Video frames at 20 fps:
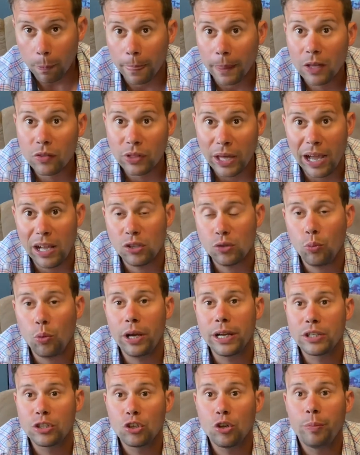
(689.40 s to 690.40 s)
That's
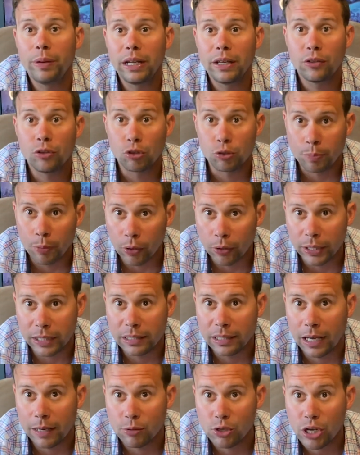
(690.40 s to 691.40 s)
why so many of those birding
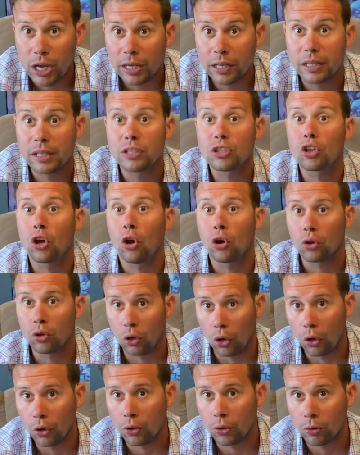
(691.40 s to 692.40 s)
type shotguns are
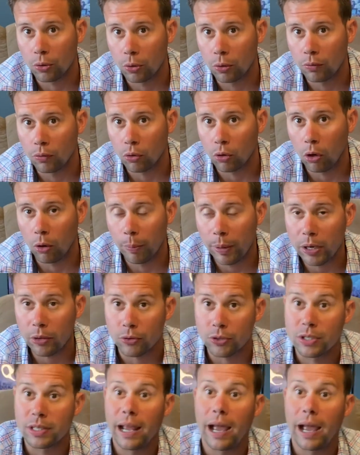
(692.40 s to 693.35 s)
longer overall barrels.